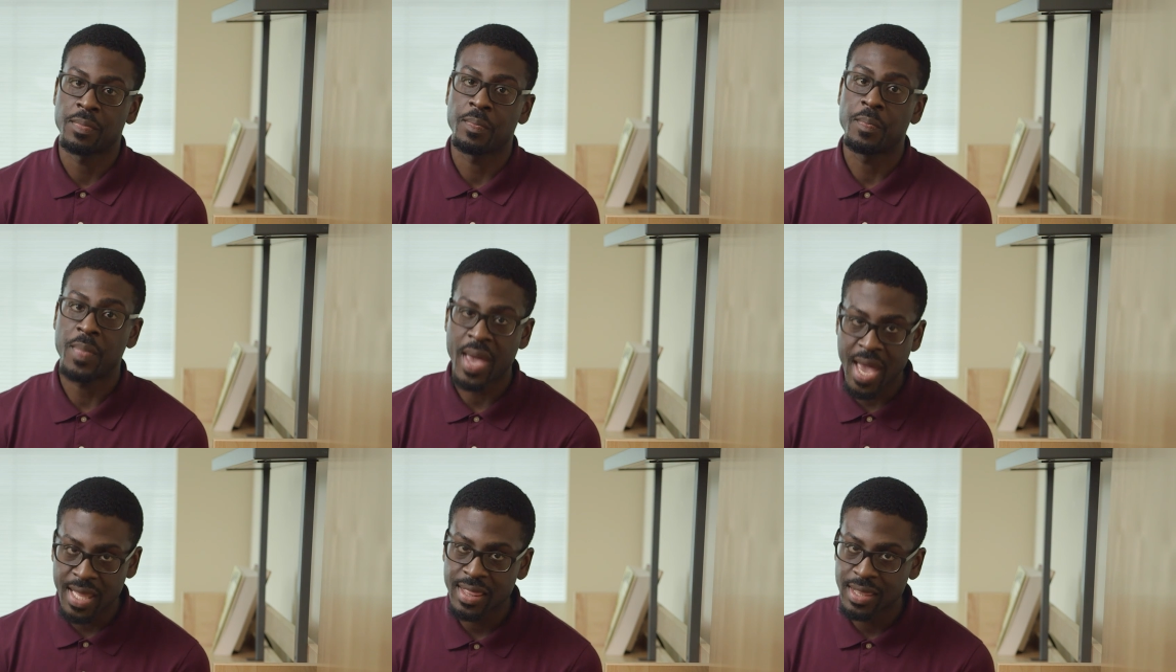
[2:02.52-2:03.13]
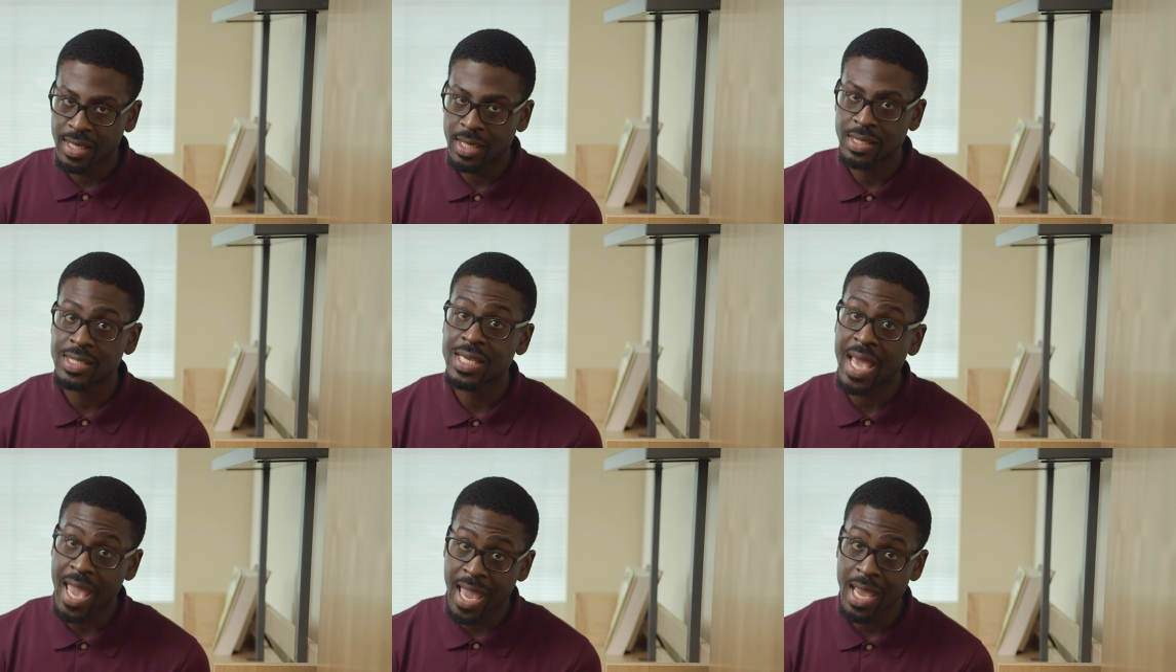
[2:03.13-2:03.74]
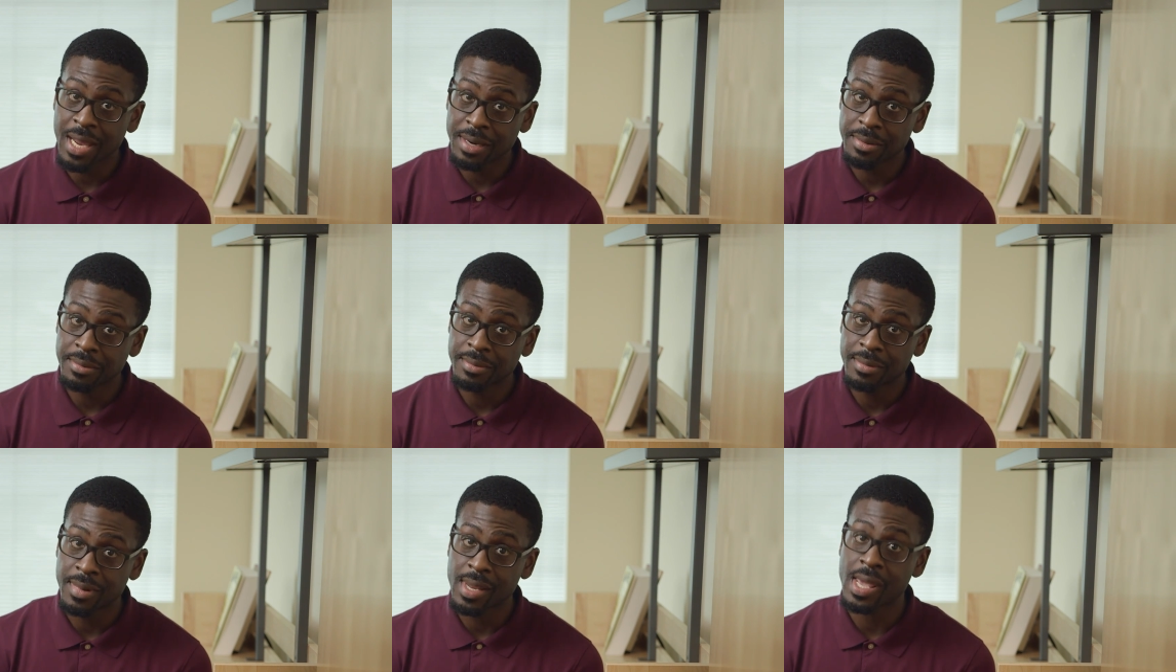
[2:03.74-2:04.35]
Bad things can
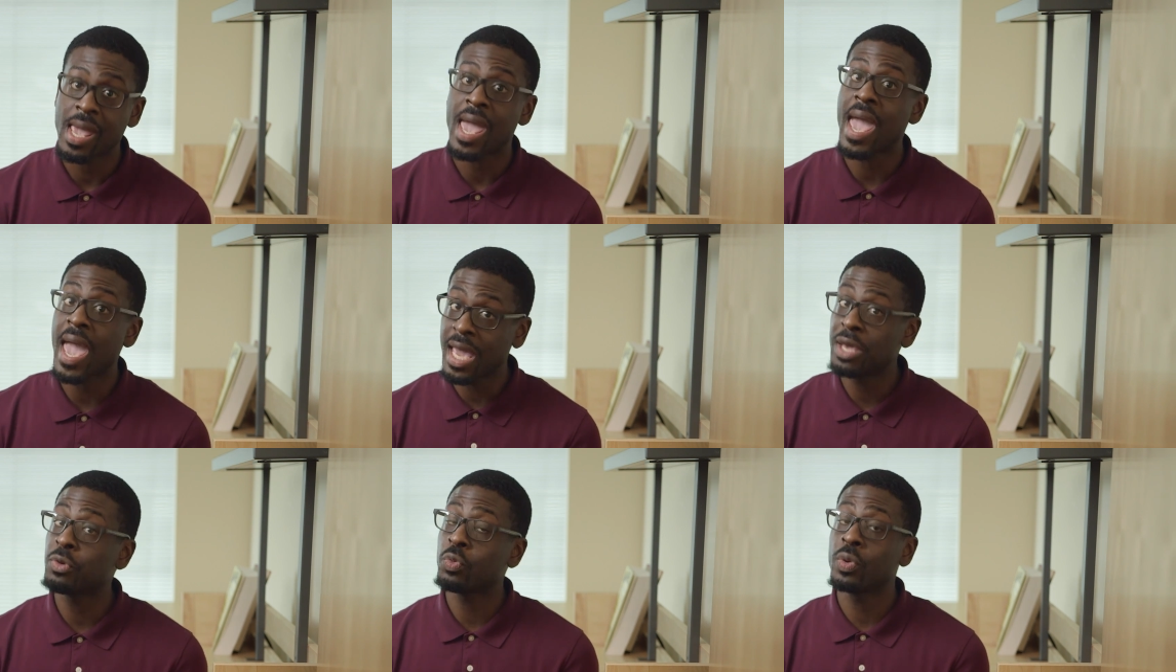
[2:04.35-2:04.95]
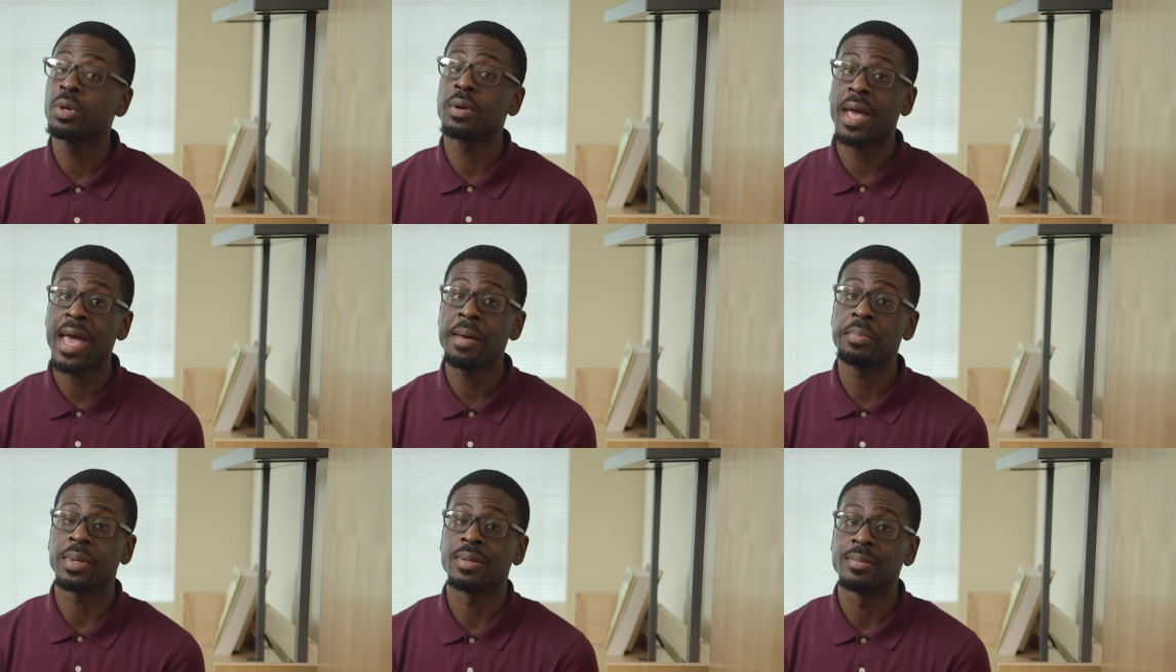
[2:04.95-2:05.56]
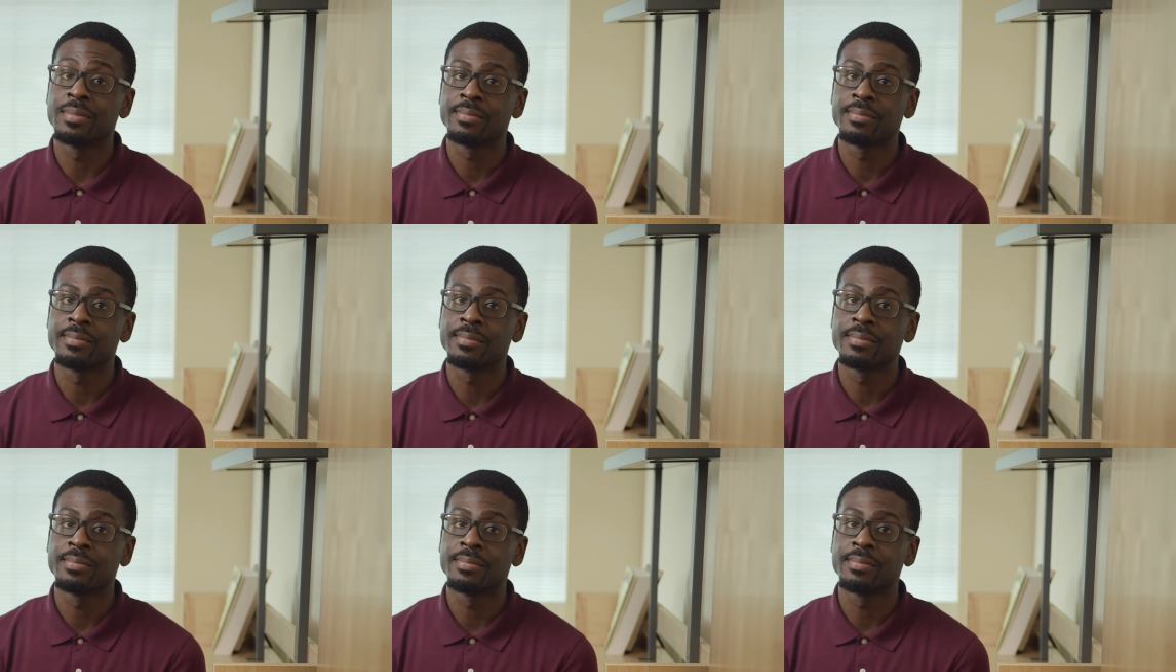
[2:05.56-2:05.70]
and will happen.